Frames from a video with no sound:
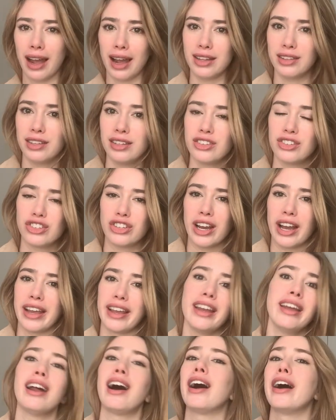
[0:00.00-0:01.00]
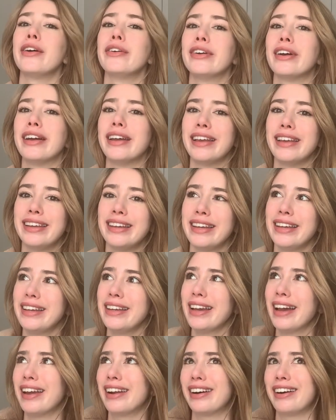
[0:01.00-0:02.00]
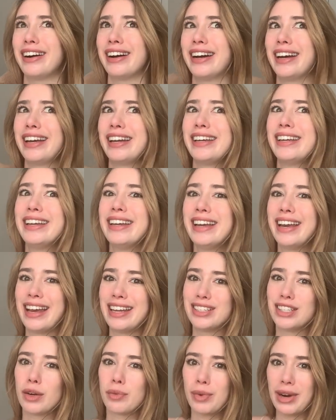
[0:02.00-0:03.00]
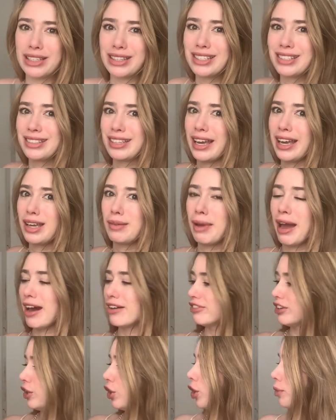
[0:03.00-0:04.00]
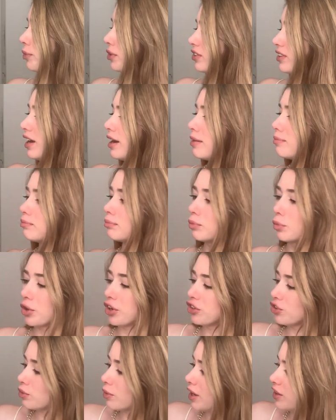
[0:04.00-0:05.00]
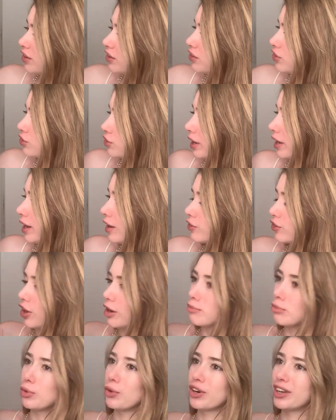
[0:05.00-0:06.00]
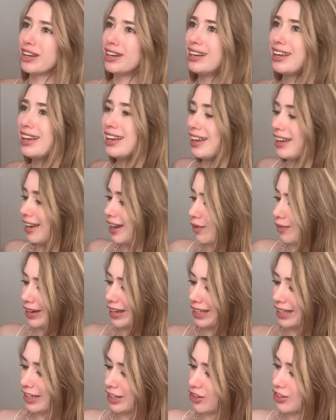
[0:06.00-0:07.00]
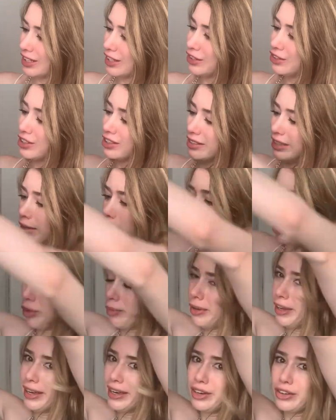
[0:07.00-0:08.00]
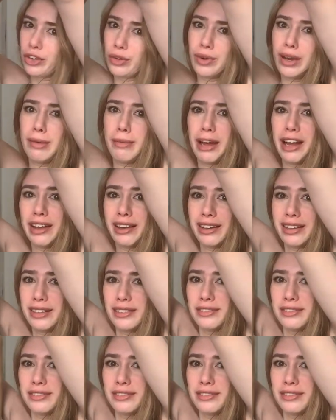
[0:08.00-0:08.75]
And this jacket, Iggy and I ended up wearing the same outfit home because I wanted to wear this straight after I bought it. And we literally looked the same on the plane on the way back.